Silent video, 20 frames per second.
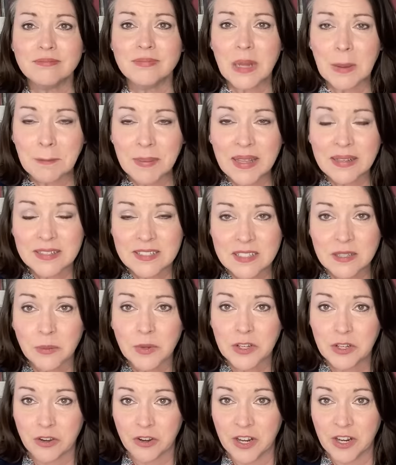Bella's the
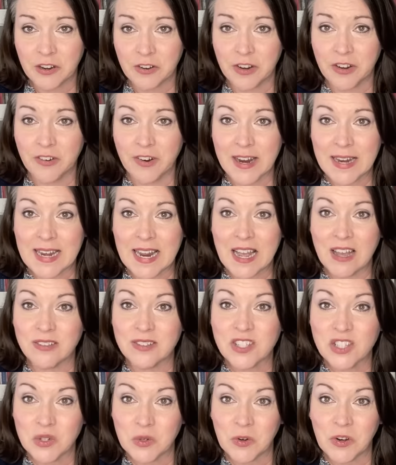one you're hearing right now
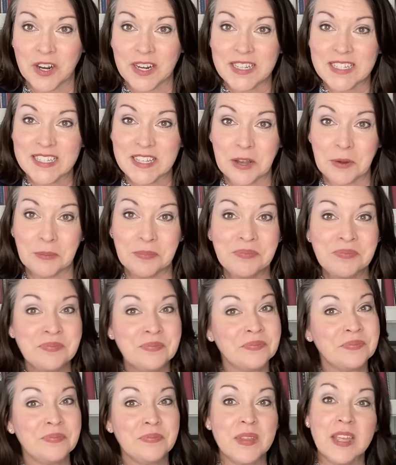snoring. So
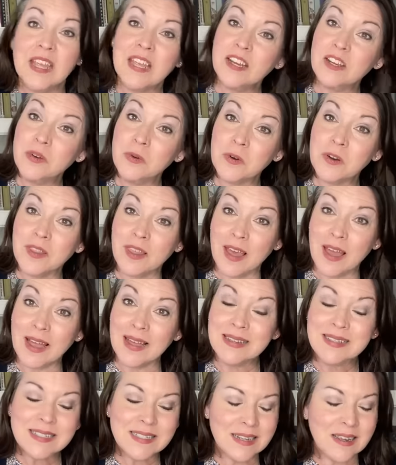ignore
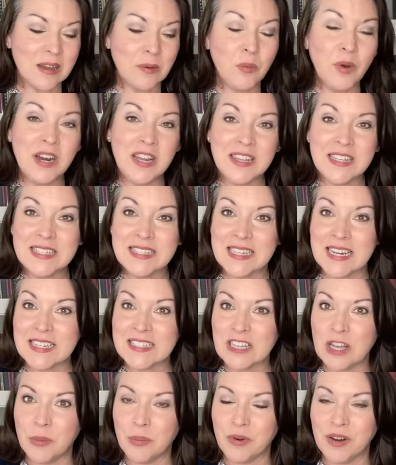that. Uh, one of these days
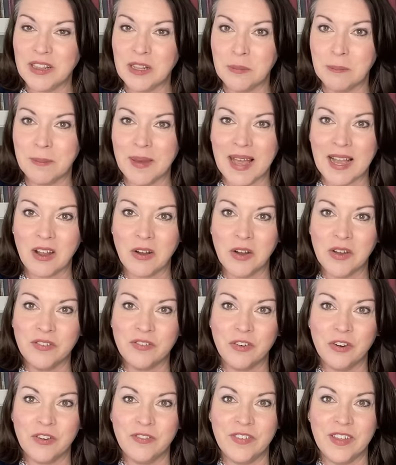I'll bring them back on
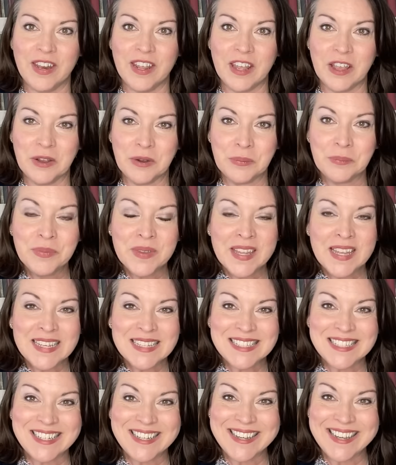for a video
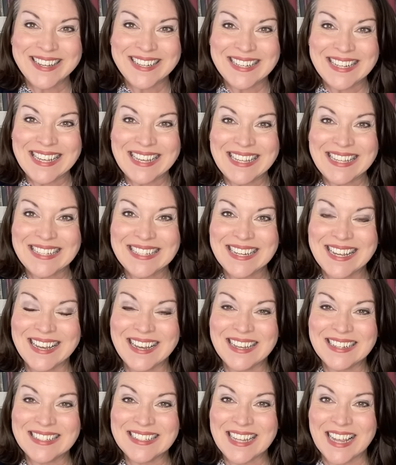so you can get
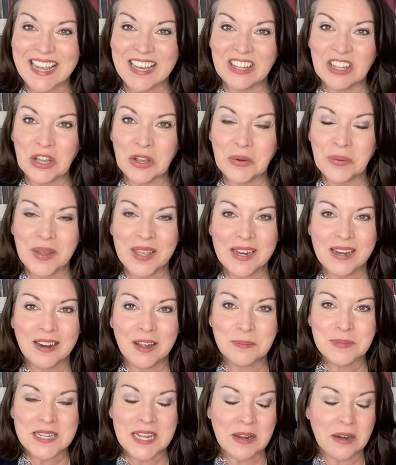uh, say hello and get an
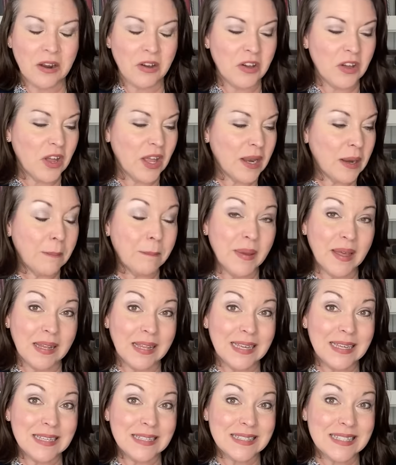update on
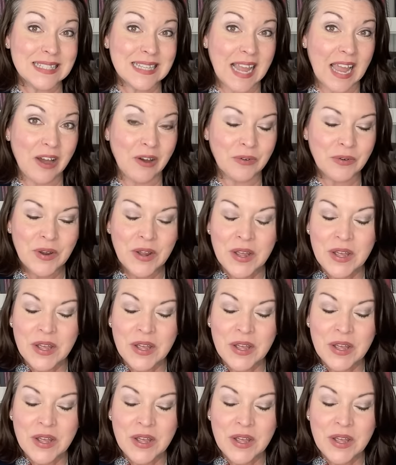Bella and Scout.